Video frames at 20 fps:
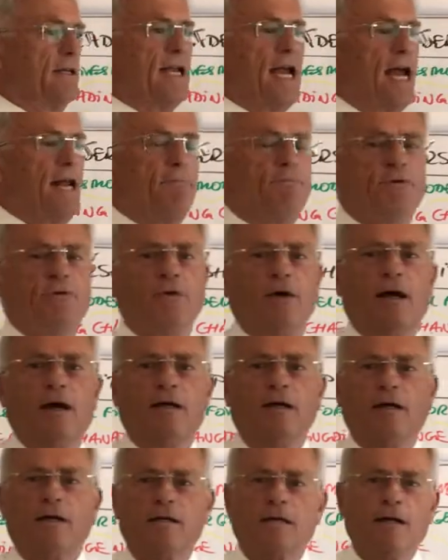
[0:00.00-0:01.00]
that can't be
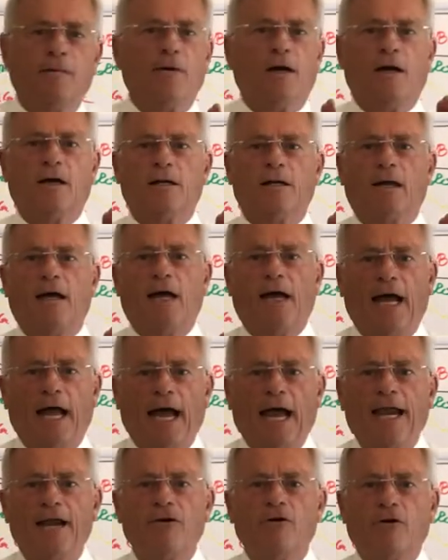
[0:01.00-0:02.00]
done. Come on,
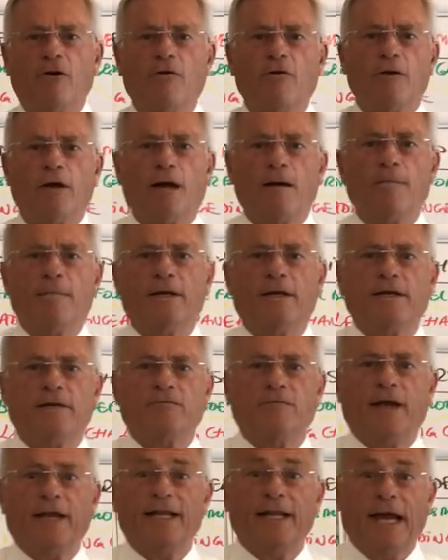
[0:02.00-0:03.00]
I know companies
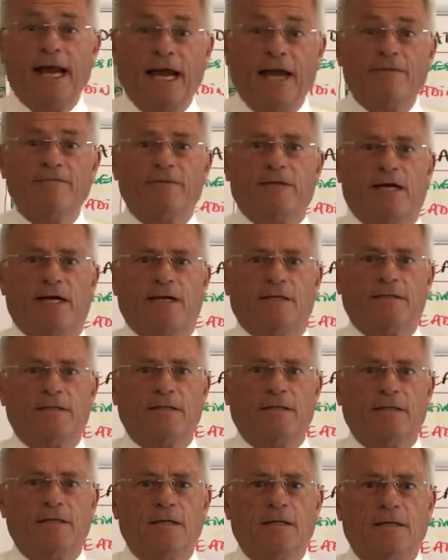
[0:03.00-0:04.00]
where they have that.
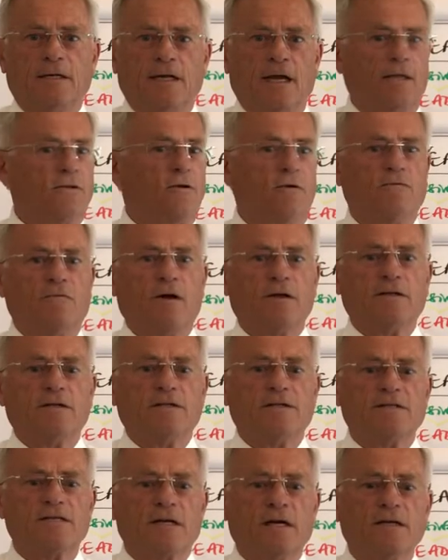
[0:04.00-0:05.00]
I don't want
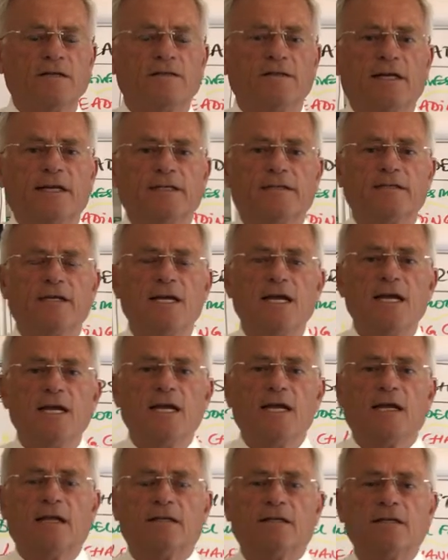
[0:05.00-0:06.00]
to discuss this.
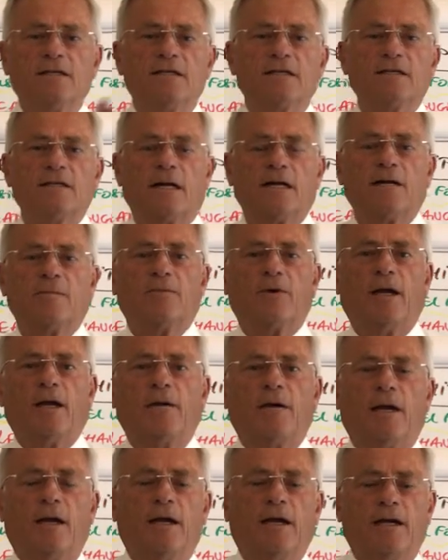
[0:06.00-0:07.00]
This is not
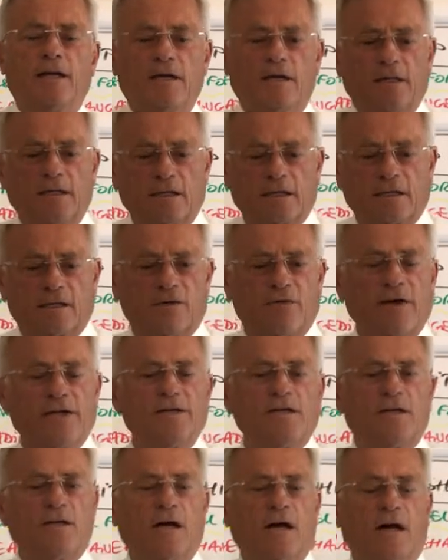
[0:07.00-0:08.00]
a
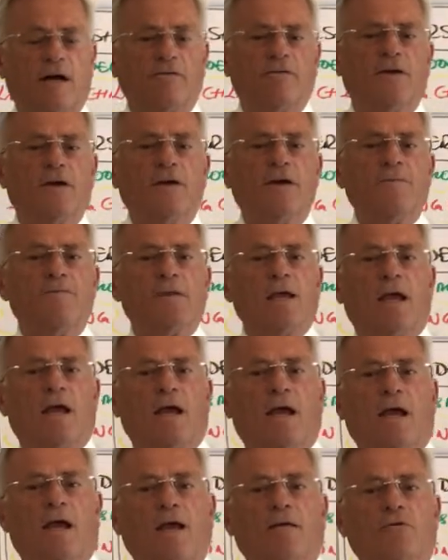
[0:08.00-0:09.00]
question of
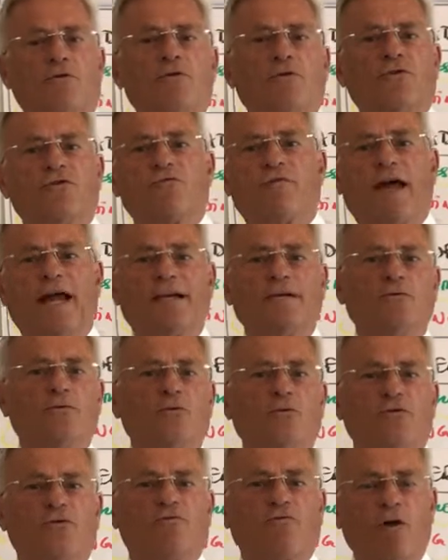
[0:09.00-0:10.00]
who is right and
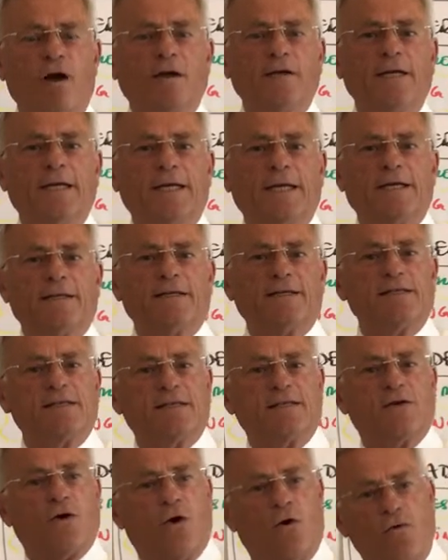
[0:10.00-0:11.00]
who is wrong here. This
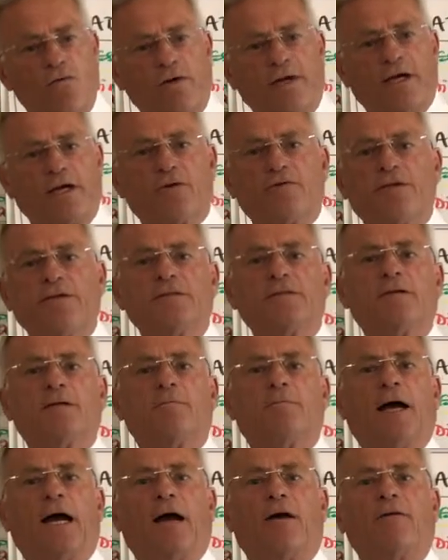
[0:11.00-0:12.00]
is only a question
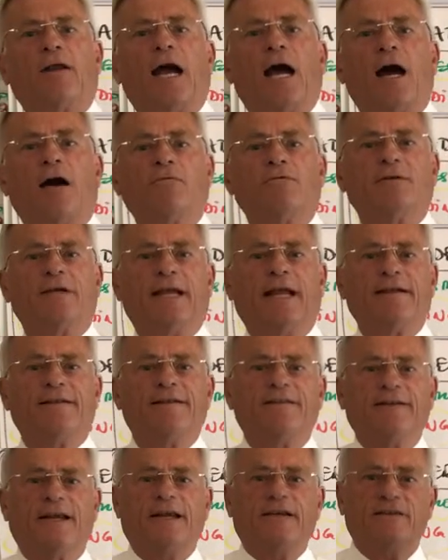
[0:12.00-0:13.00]
about how to get
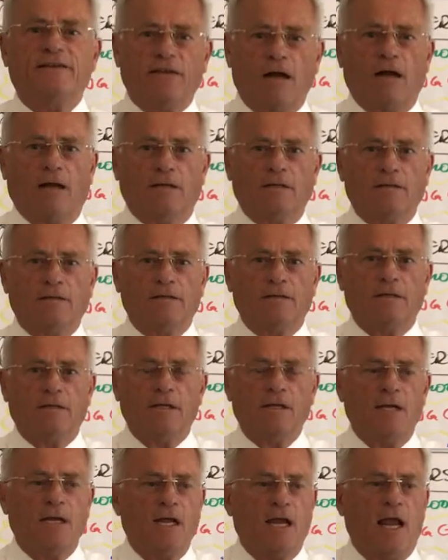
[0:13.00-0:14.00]
things done.
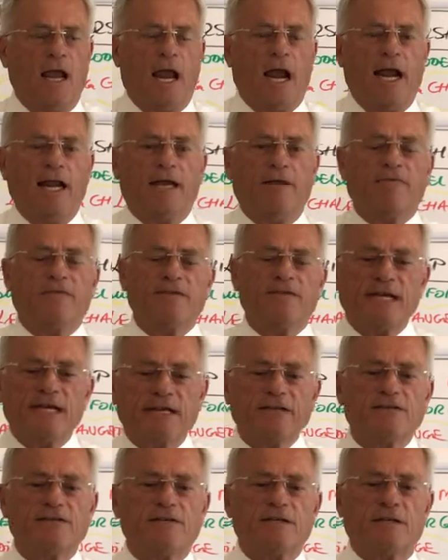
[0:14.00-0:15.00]
And if
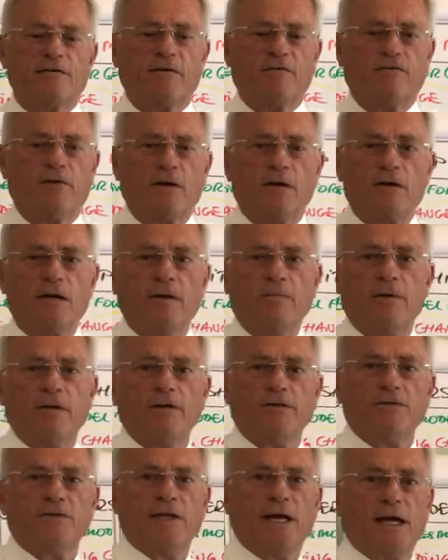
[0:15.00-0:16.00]
necessary for a
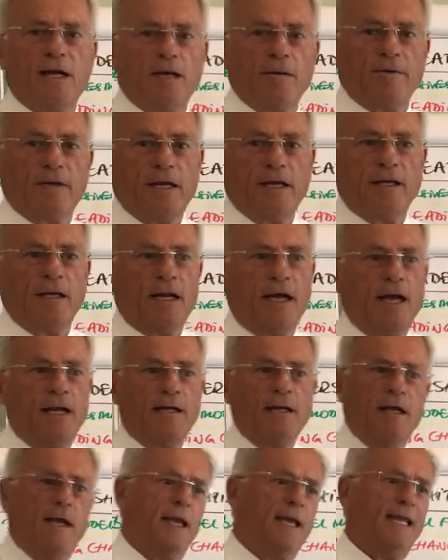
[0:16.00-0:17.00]
company to start off
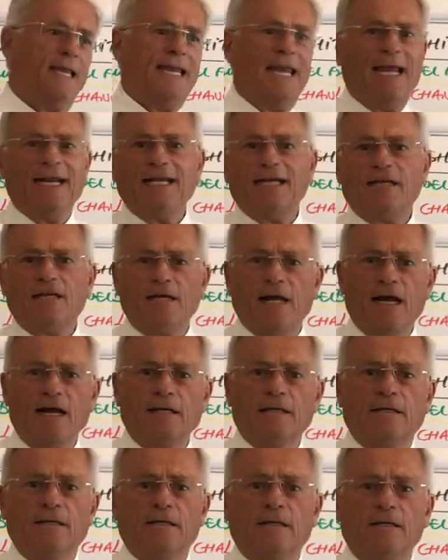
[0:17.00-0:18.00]
kindergarten, get it
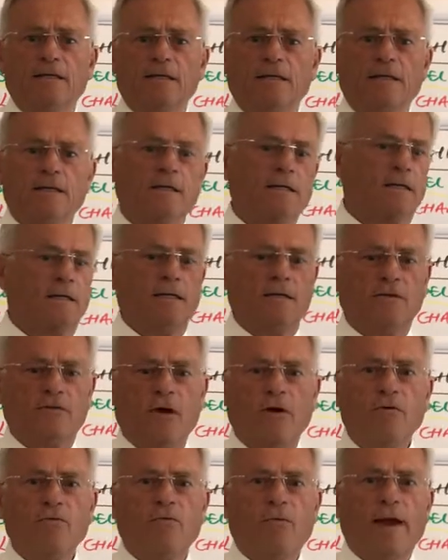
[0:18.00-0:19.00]
done.
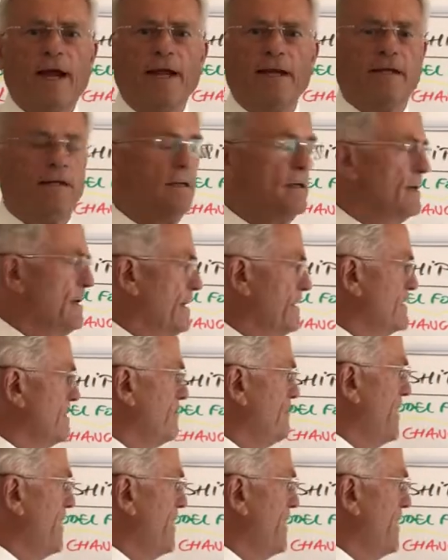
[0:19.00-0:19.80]
Don't wait, it's a